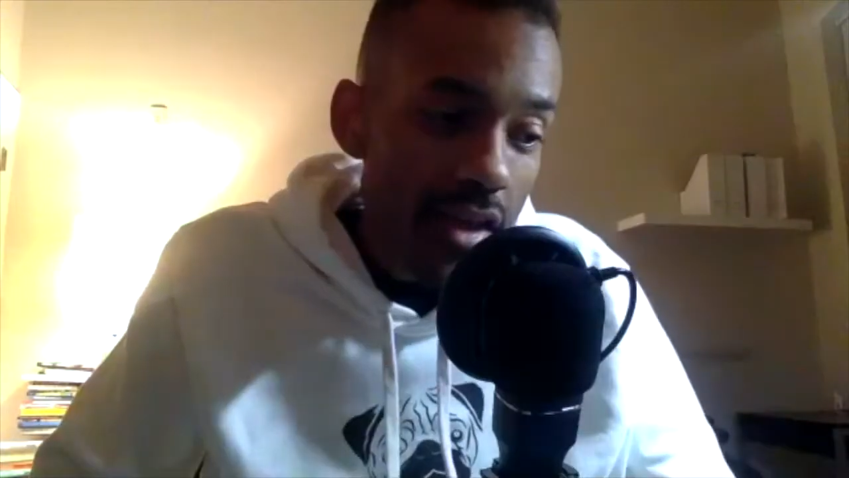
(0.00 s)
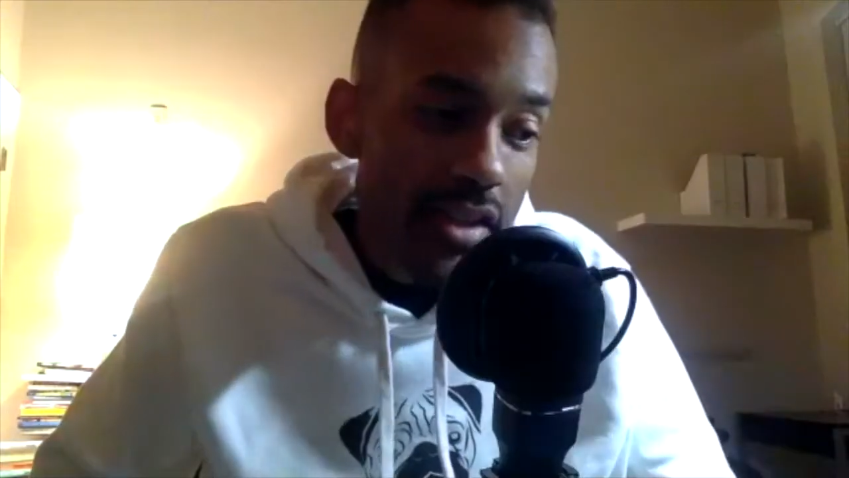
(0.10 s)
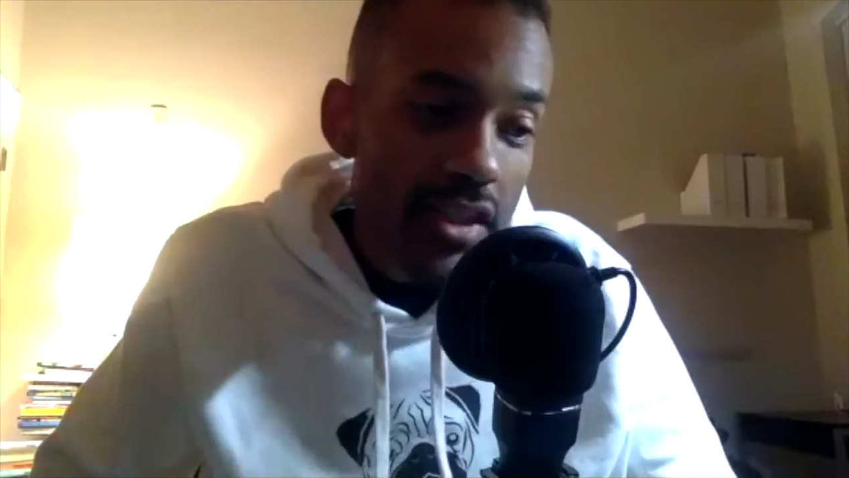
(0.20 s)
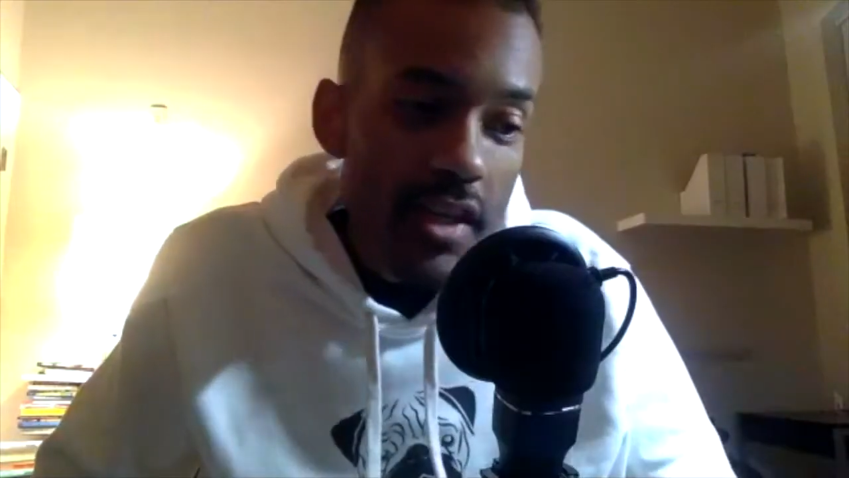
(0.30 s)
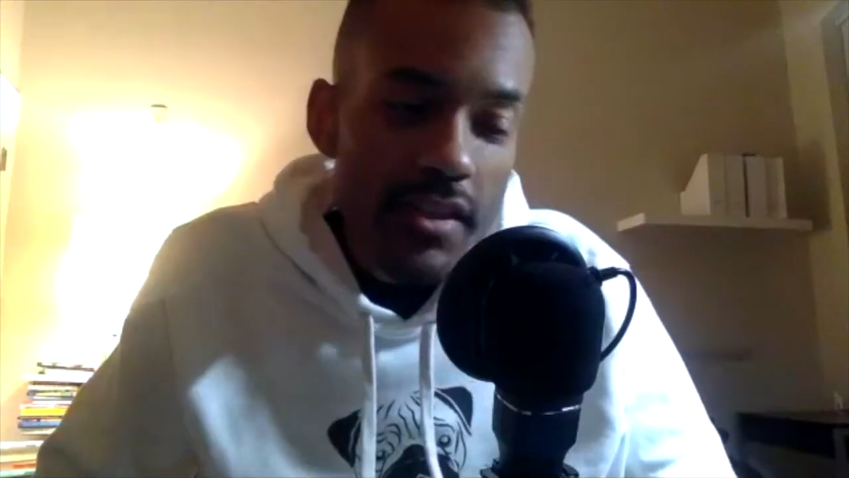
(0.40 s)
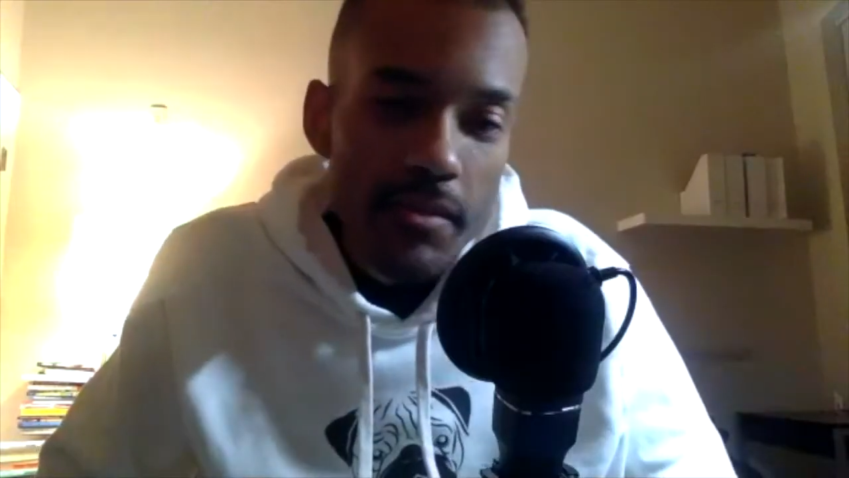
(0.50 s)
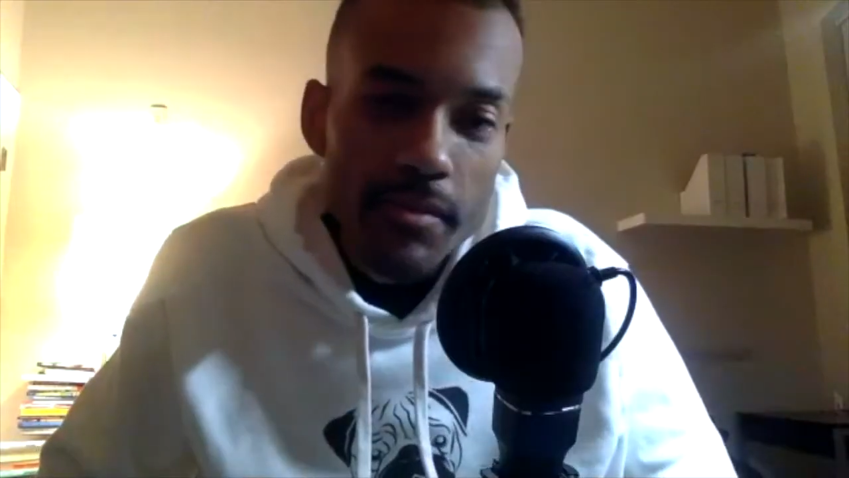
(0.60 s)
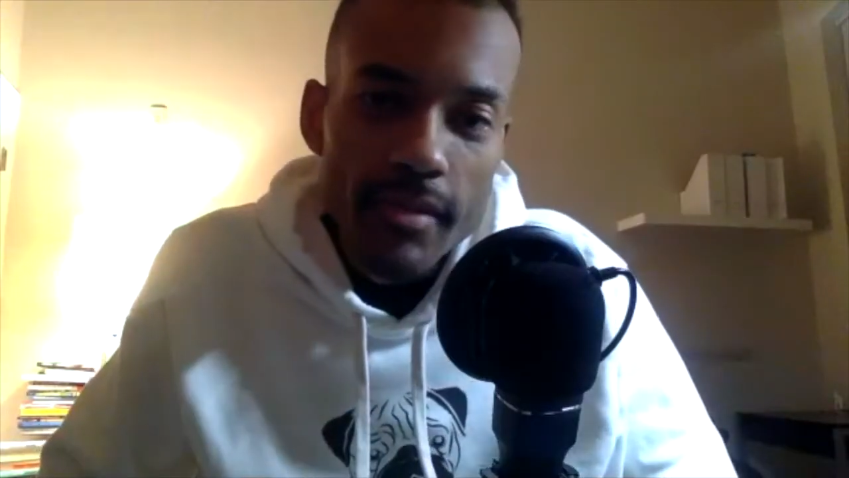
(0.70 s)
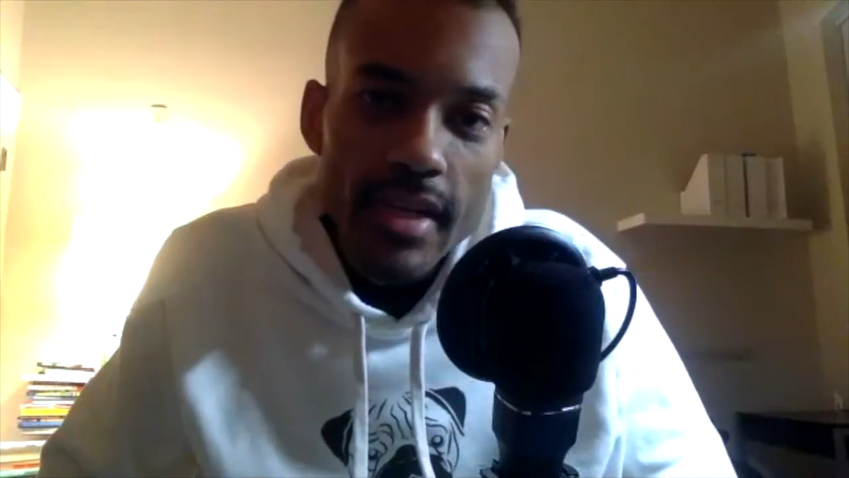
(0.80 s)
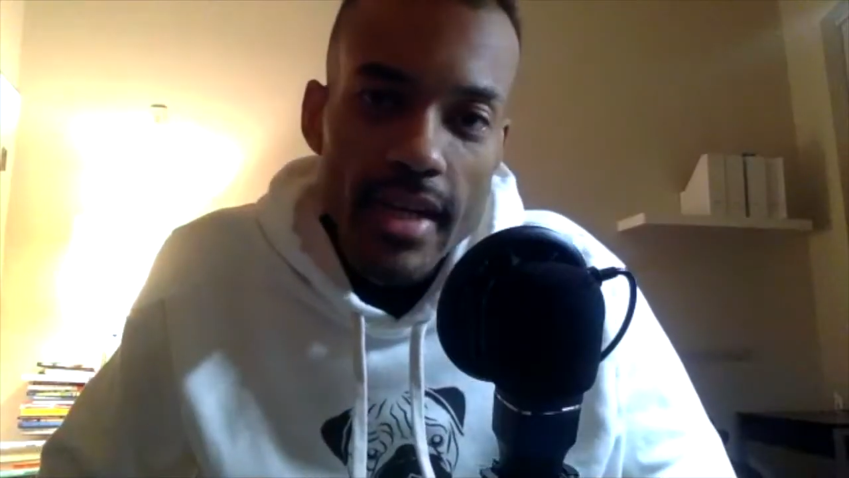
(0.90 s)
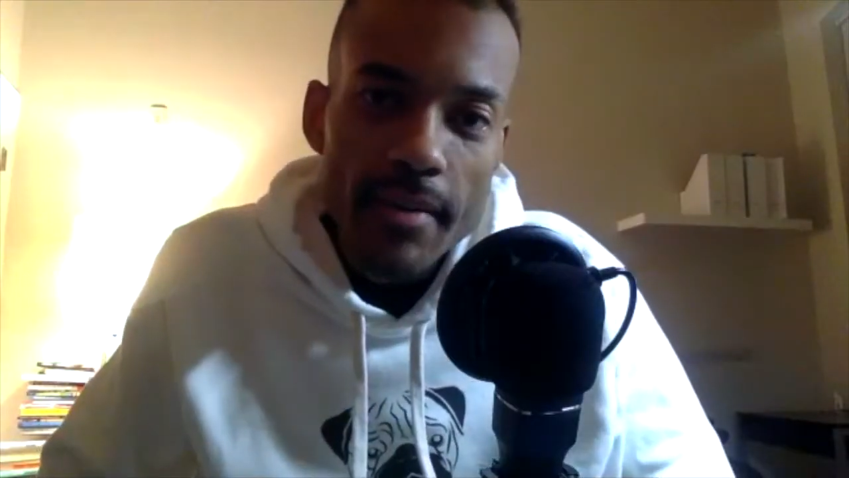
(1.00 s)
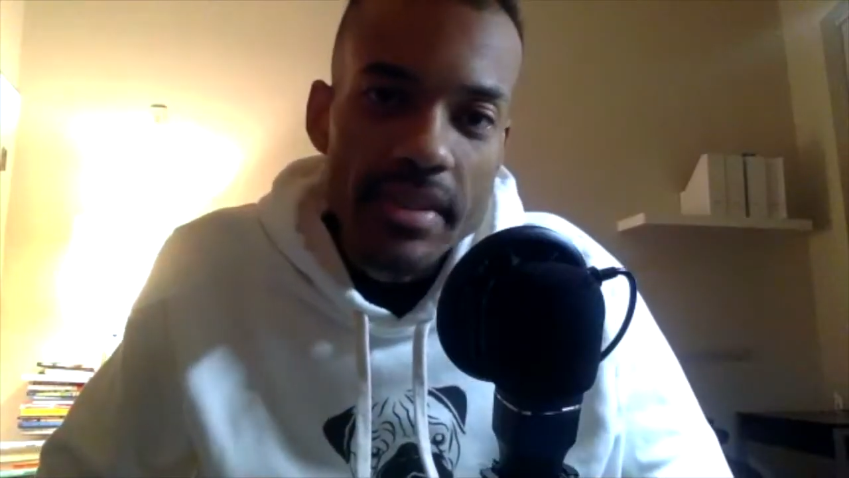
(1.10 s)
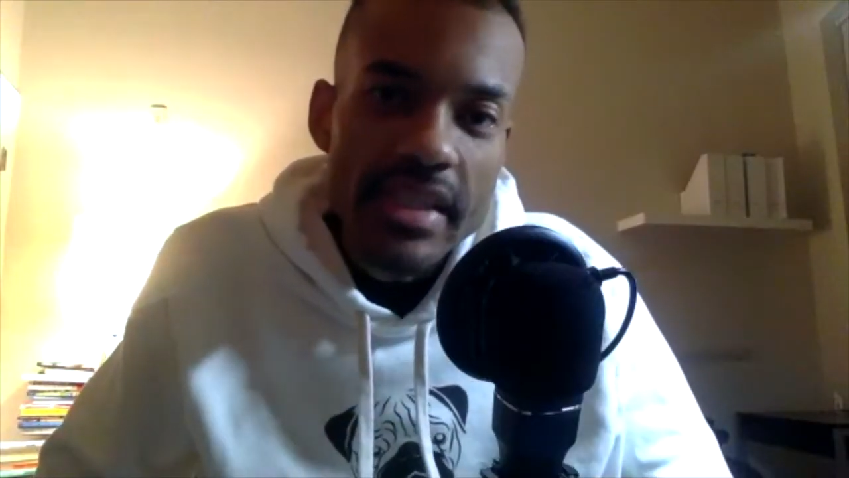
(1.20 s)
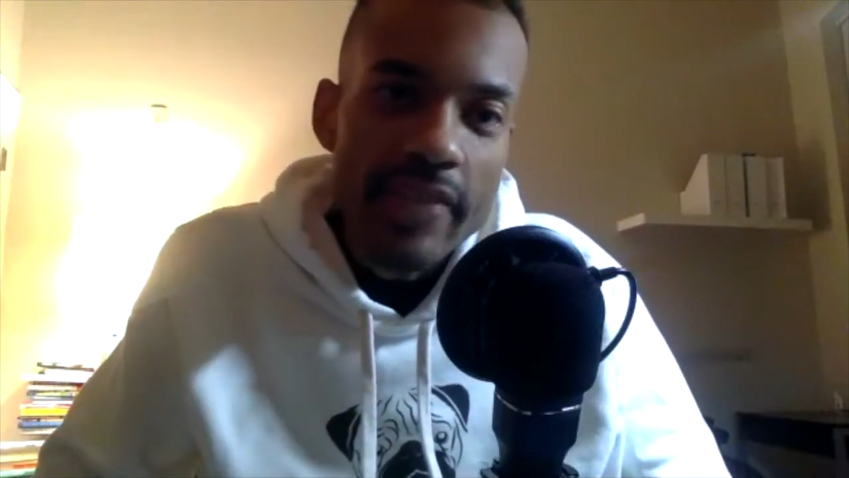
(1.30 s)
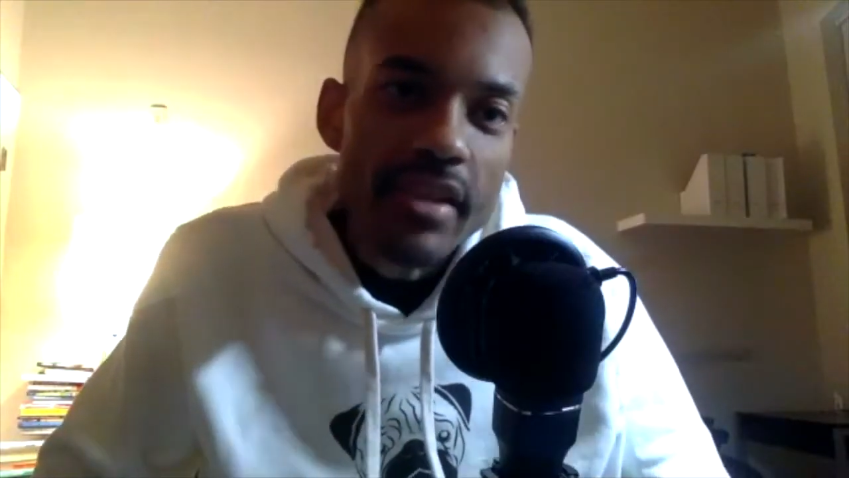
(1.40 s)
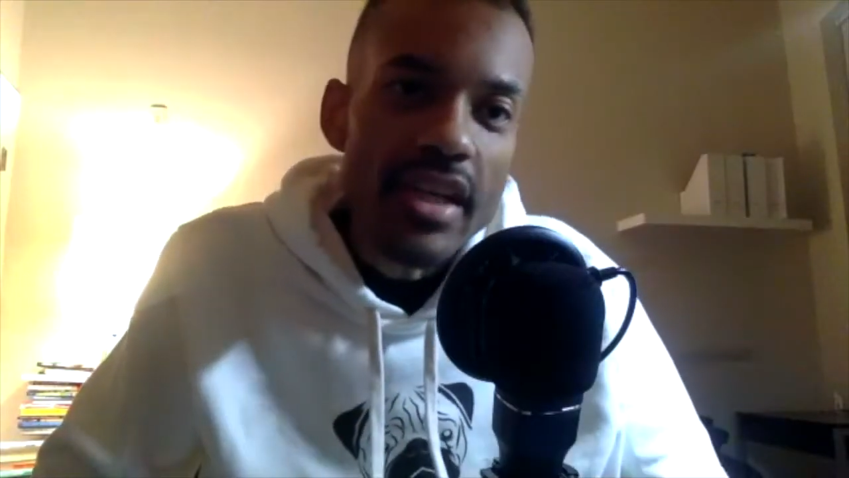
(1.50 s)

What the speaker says: that's awesome. It's definitely